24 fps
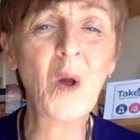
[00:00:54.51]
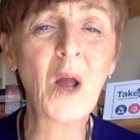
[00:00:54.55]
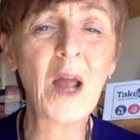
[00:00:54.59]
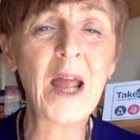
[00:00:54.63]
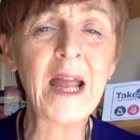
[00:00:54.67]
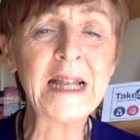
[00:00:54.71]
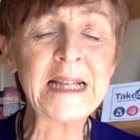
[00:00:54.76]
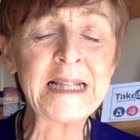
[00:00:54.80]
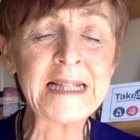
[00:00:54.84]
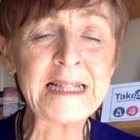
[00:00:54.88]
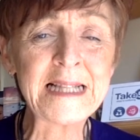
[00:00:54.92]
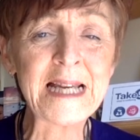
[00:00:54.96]

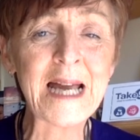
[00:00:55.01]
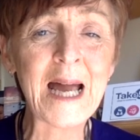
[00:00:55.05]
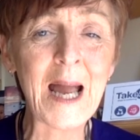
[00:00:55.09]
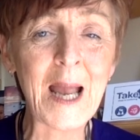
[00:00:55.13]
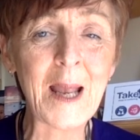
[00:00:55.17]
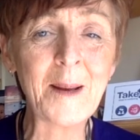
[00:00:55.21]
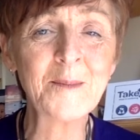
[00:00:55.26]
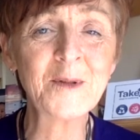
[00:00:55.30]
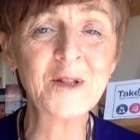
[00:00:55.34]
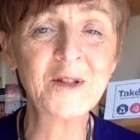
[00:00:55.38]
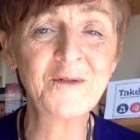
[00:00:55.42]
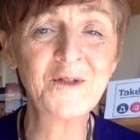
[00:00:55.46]
in
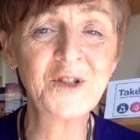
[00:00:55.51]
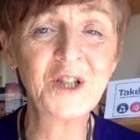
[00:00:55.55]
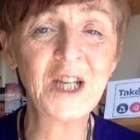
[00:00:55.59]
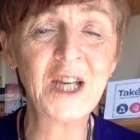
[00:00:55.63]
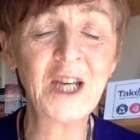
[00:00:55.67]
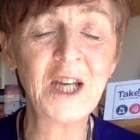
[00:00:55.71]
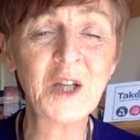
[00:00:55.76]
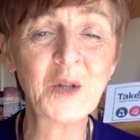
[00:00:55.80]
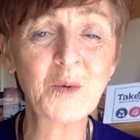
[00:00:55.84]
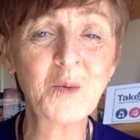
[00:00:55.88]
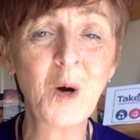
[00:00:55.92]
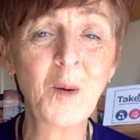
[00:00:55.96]
times of
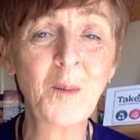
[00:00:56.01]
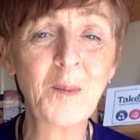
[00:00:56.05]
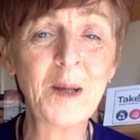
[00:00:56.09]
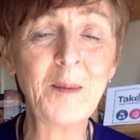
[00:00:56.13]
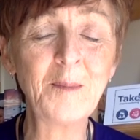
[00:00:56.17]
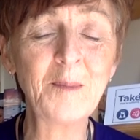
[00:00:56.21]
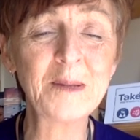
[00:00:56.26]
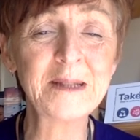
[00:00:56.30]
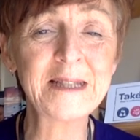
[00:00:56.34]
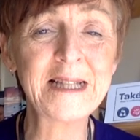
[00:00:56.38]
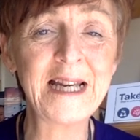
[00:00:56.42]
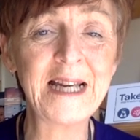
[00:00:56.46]
change, what
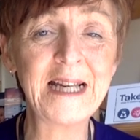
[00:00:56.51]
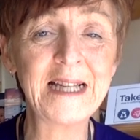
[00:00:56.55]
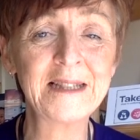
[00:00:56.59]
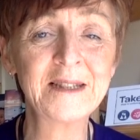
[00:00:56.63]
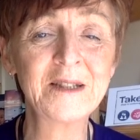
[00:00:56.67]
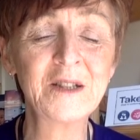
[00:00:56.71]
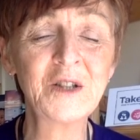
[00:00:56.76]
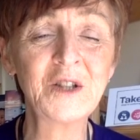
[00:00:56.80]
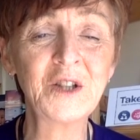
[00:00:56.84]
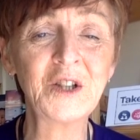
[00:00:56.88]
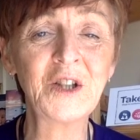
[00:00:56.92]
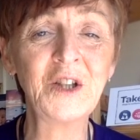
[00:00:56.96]
people tend
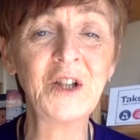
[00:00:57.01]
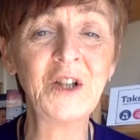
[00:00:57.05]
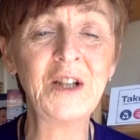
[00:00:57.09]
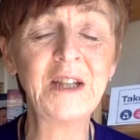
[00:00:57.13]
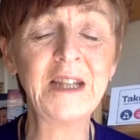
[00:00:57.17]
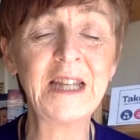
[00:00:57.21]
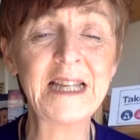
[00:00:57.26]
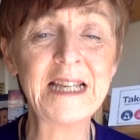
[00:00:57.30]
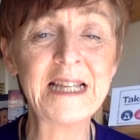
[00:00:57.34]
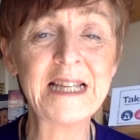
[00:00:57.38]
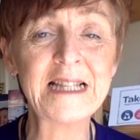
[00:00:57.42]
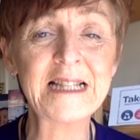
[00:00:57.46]
to do
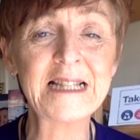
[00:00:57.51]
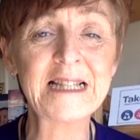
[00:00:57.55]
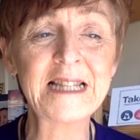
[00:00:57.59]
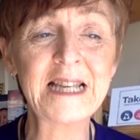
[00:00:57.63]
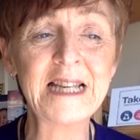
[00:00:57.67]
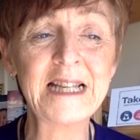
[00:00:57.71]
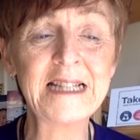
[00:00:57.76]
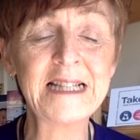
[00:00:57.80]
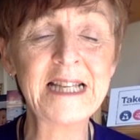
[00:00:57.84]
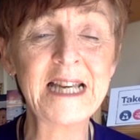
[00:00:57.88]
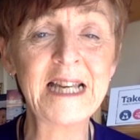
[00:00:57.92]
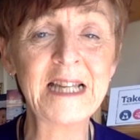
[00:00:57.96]
is
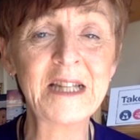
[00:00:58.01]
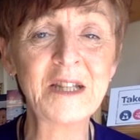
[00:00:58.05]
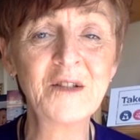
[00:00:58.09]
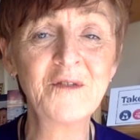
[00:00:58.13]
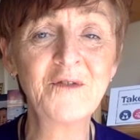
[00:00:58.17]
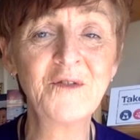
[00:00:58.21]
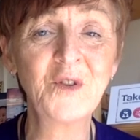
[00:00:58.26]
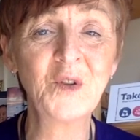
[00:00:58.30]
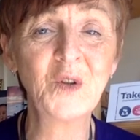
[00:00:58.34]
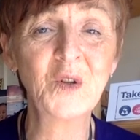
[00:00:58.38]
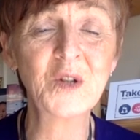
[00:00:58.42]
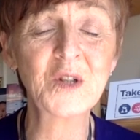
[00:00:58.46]
they tend to
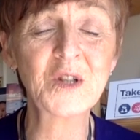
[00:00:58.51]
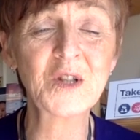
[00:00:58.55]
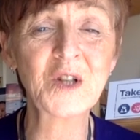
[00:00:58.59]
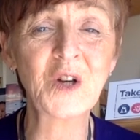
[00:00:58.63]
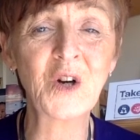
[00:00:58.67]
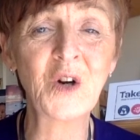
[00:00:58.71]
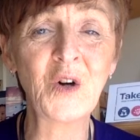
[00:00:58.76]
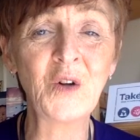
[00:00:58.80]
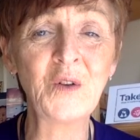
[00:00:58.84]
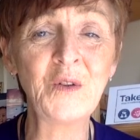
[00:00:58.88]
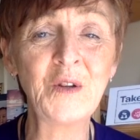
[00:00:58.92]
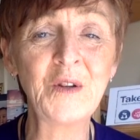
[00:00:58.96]
focus
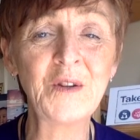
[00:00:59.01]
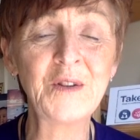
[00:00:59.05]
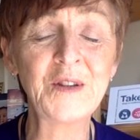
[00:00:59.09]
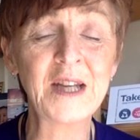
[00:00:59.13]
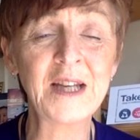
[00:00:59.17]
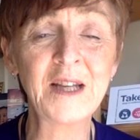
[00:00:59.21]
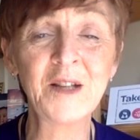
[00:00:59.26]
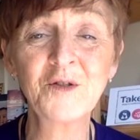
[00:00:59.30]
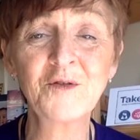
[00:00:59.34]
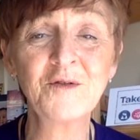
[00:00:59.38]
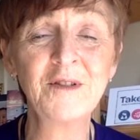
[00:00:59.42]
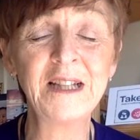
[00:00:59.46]
on the
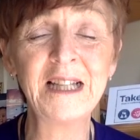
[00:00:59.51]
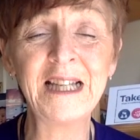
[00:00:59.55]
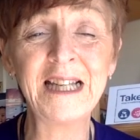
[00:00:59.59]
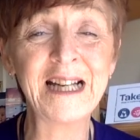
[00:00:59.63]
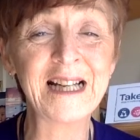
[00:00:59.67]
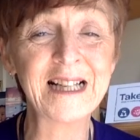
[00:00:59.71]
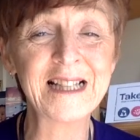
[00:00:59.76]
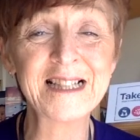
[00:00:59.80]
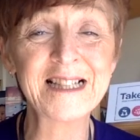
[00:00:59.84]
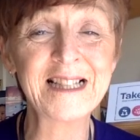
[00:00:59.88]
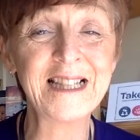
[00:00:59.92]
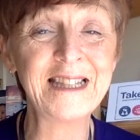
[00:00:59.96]
things really
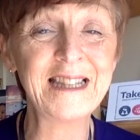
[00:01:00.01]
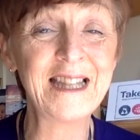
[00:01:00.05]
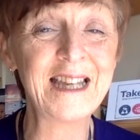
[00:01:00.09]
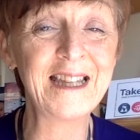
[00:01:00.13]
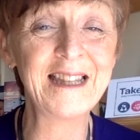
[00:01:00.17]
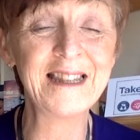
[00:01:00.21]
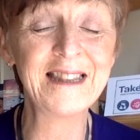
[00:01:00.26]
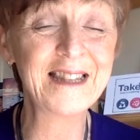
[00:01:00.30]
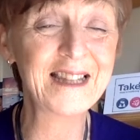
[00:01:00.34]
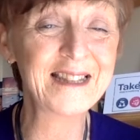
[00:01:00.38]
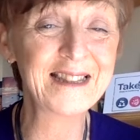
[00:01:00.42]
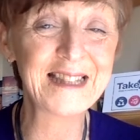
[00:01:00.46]
actually that
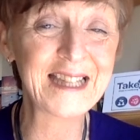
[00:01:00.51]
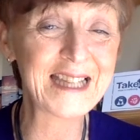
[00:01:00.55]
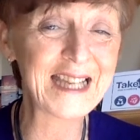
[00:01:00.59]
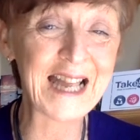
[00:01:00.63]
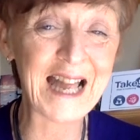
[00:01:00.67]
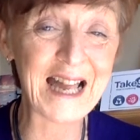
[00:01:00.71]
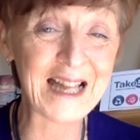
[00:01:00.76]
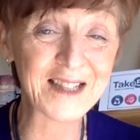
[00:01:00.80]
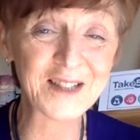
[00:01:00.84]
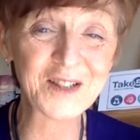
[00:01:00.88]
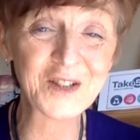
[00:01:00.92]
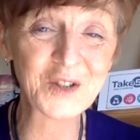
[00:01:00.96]
they
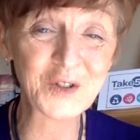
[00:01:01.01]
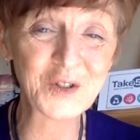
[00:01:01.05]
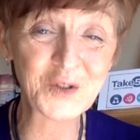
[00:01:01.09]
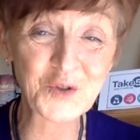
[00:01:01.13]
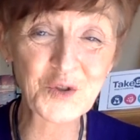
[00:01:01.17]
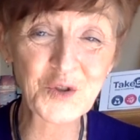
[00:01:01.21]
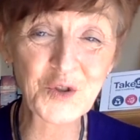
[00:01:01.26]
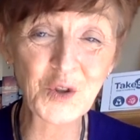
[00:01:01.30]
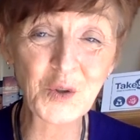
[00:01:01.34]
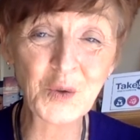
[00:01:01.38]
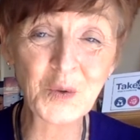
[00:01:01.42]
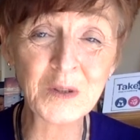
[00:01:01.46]
can't
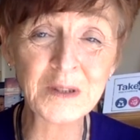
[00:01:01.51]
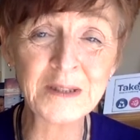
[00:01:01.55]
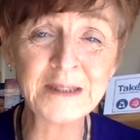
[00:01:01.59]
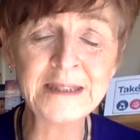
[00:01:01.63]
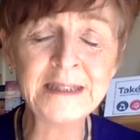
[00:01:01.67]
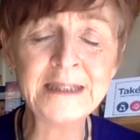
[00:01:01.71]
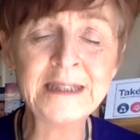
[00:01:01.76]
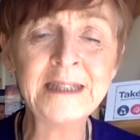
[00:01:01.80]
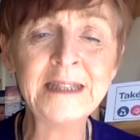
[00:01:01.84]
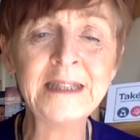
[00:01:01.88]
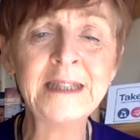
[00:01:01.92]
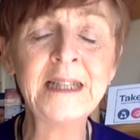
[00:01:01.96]
control.
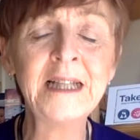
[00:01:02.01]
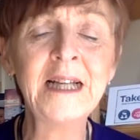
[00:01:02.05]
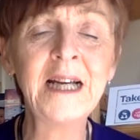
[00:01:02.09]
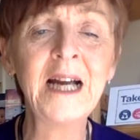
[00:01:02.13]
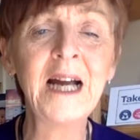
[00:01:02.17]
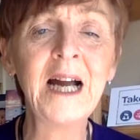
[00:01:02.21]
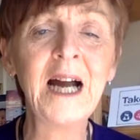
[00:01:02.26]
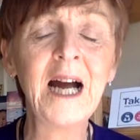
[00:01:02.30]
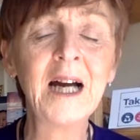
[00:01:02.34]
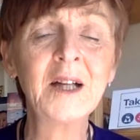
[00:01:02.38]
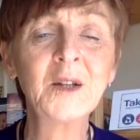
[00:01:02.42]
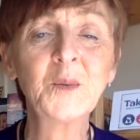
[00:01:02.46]

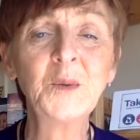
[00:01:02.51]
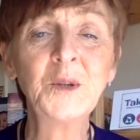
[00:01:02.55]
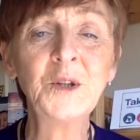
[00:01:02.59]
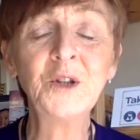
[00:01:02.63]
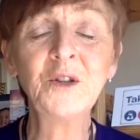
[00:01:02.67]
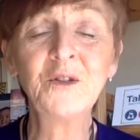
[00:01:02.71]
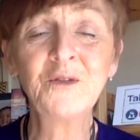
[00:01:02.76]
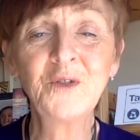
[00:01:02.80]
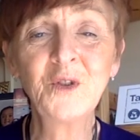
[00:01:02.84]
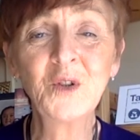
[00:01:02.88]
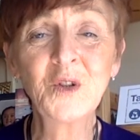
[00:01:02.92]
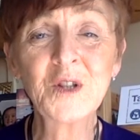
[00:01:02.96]
And when you're
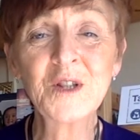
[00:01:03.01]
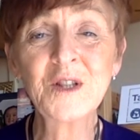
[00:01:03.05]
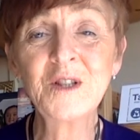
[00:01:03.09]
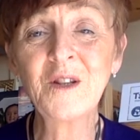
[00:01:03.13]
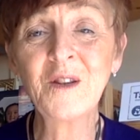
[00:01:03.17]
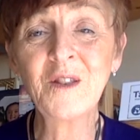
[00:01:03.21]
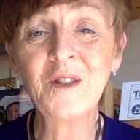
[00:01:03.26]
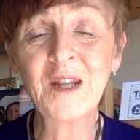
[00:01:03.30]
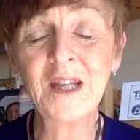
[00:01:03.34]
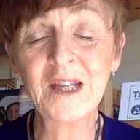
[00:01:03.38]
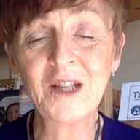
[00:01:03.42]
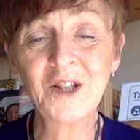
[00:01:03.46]
focusing on
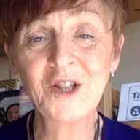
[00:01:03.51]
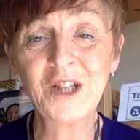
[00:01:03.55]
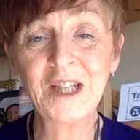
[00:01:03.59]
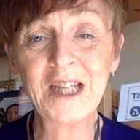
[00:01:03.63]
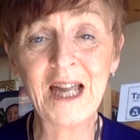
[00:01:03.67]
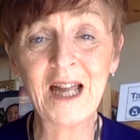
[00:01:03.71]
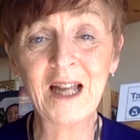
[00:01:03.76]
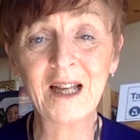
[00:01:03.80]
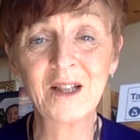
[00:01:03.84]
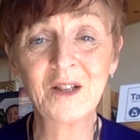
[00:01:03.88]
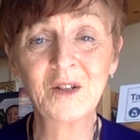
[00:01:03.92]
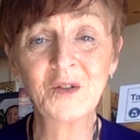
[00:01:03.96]
things you can't